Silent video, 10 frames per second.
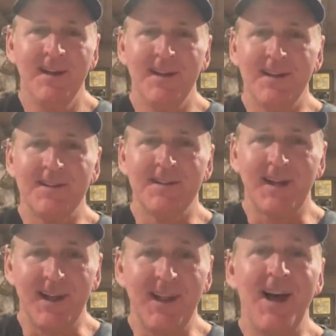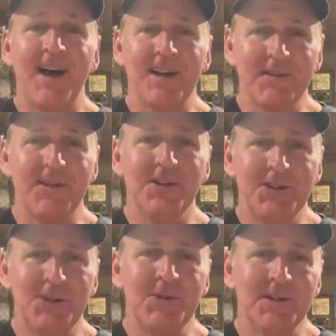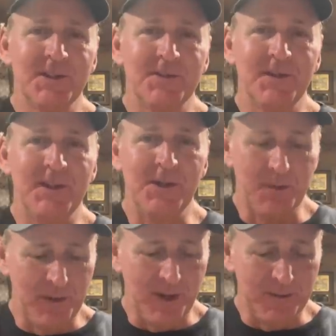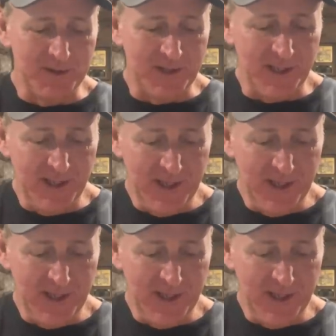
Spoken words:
a lot of good juice in this video, I promise you.